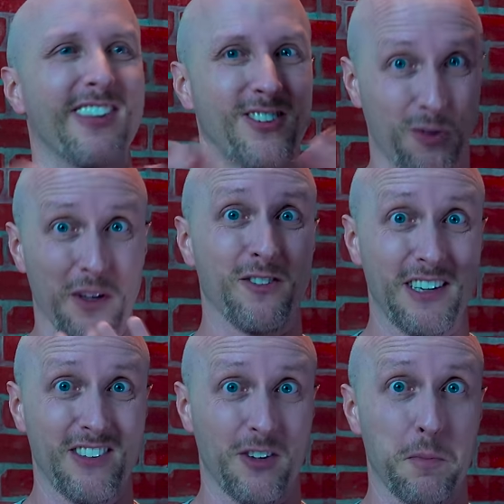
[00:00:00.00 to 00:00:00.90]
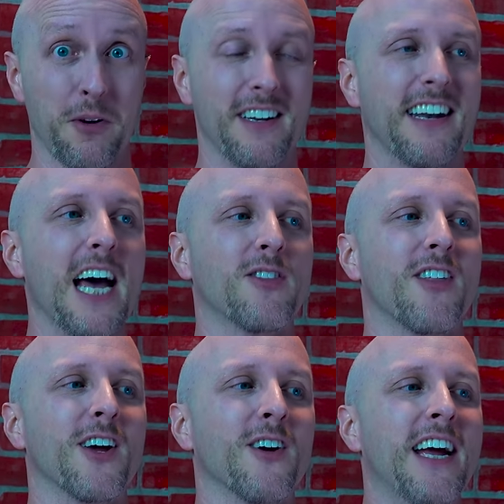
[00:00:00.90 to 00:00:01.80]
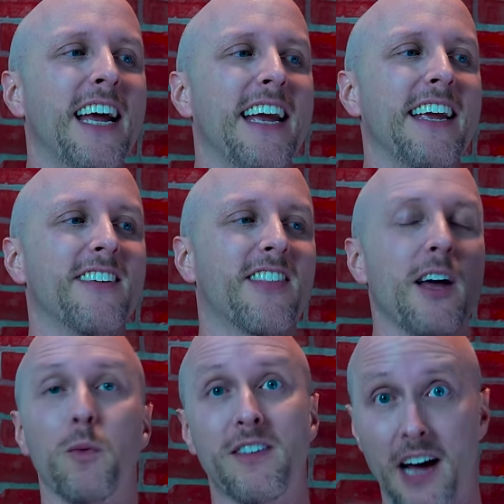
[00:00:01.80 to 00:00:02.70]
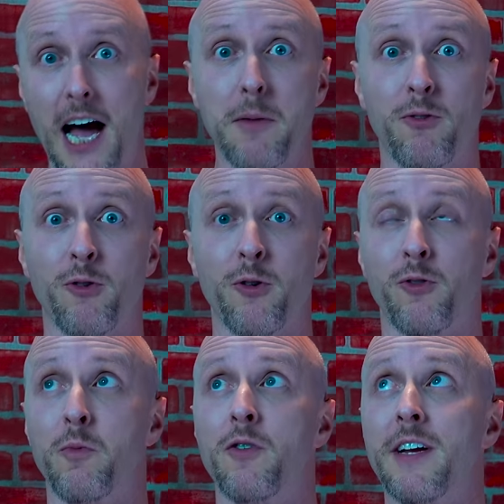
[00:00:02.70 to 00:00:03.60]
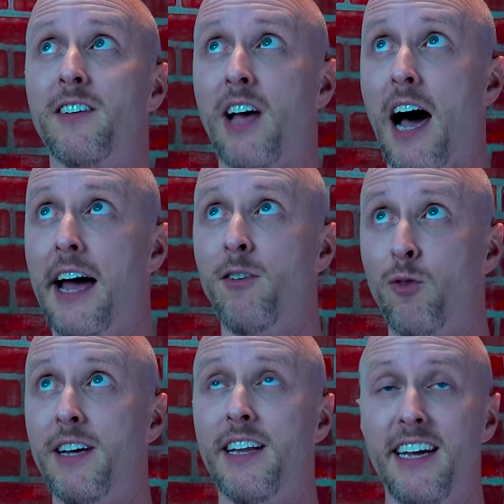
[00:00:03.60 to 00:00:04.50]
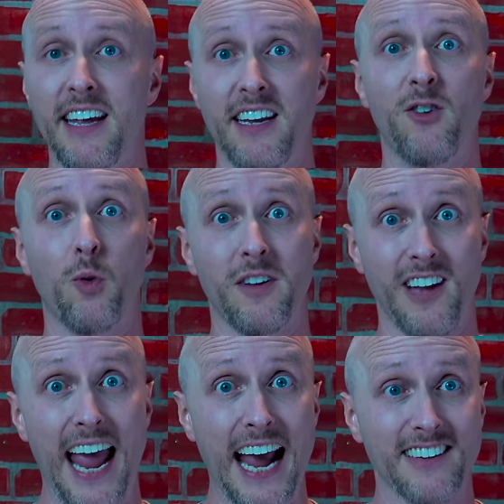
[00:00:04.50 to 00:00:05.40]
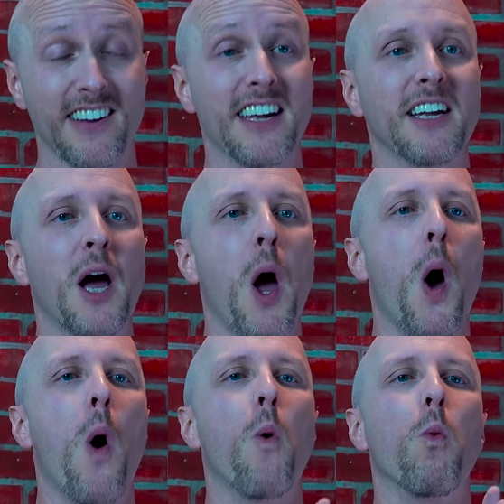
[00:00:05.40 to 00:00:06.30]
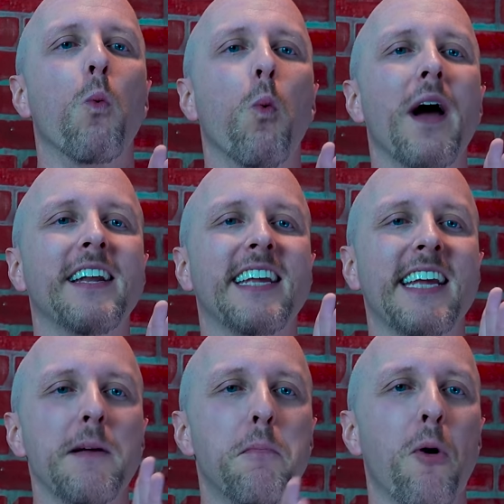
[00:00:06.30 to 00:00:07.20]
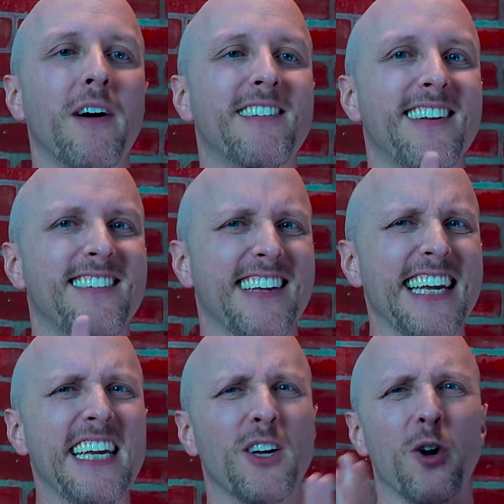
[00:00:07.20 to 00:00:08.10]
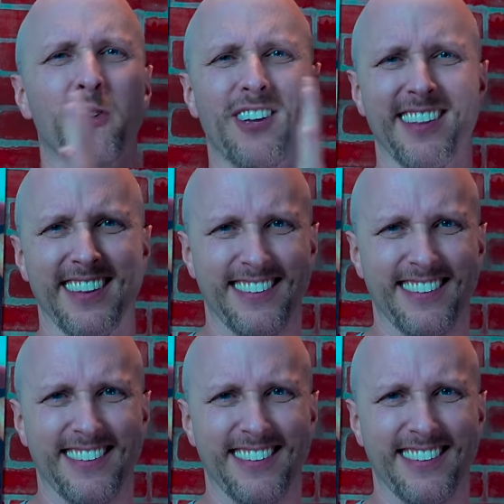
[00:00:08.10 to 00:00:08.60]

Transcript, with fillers: this is one of the reasons I'm putting it out there, is that with Tom Cruise movies, I really get into his acting when he puts his ego to the